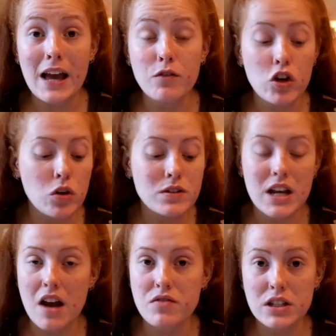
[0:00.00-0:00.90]
if you're
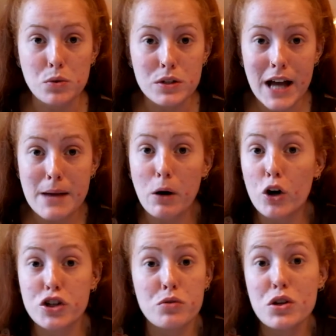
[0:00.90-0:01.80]
using it every single day, but
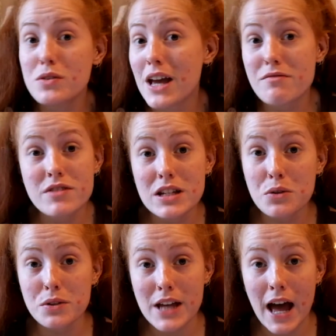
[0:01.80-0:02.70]
I don't use it every single day.